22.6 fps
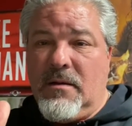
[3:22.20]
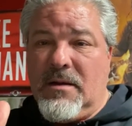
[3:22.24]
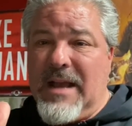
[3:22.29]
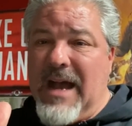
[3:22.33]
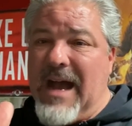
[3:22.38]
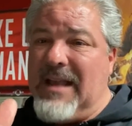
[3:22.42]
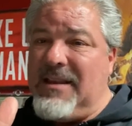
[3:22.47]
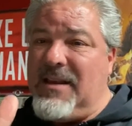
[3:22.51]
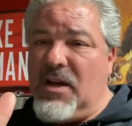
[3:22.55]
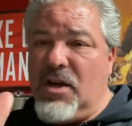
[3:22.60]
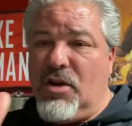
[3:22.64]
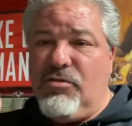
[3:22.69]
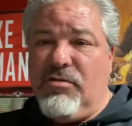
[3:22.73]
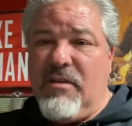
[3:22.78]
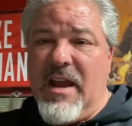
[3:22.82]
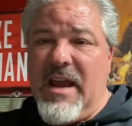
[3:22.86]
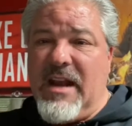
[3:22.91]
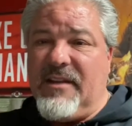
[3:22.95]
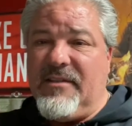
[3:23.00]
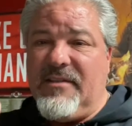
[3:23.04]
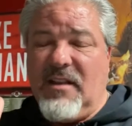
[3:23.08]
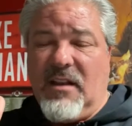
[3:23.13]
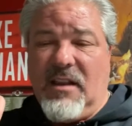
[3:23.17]
God didn't
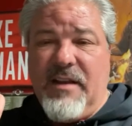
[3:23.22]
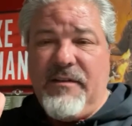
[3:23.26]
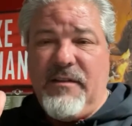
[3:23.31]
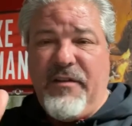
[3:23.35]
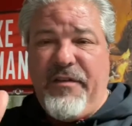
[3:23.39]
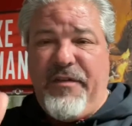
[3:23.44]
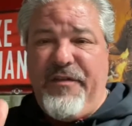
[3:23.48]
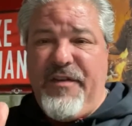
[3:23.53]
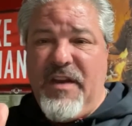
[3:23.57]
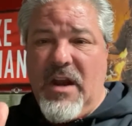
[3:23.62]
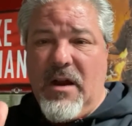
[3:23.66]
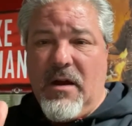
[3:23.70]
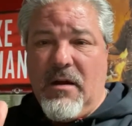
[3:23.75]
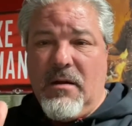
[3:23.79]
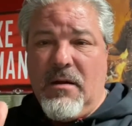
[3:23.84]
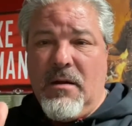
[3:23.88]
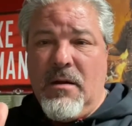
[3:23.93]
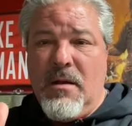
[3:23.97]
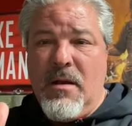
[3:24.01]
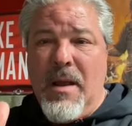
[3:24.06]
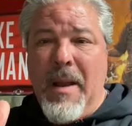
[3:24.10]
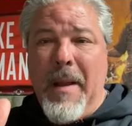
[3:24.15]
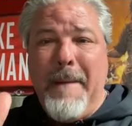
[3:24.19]
create us to live in fear,
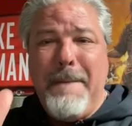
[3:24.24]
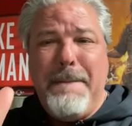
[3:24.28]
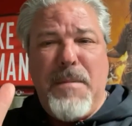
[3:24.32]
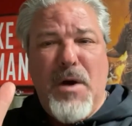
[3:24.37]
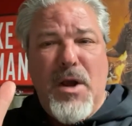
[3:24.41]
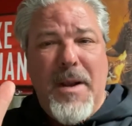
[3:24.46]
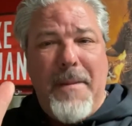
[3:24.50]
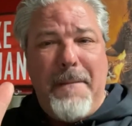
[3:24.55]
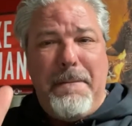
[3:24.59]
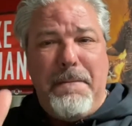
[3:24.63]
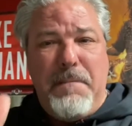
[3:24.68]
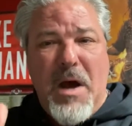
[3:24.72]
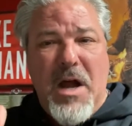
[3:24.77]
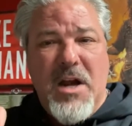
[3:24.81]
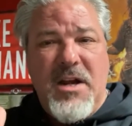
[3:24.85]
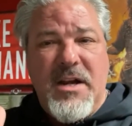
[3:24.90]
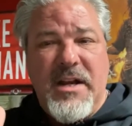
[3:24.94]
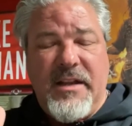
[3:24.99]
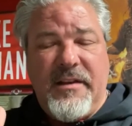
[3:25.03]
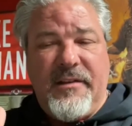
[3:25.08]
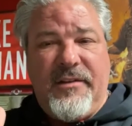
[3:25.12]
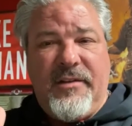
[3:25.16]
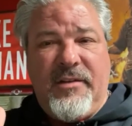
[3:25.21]
but
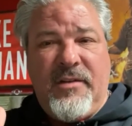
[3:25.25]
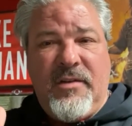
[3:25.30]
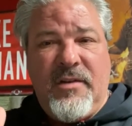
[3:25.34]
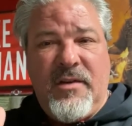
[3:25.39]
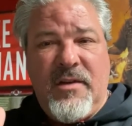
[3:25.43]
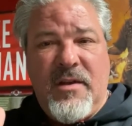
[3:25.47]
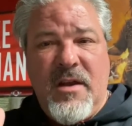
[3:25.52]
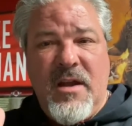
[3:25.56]
abundance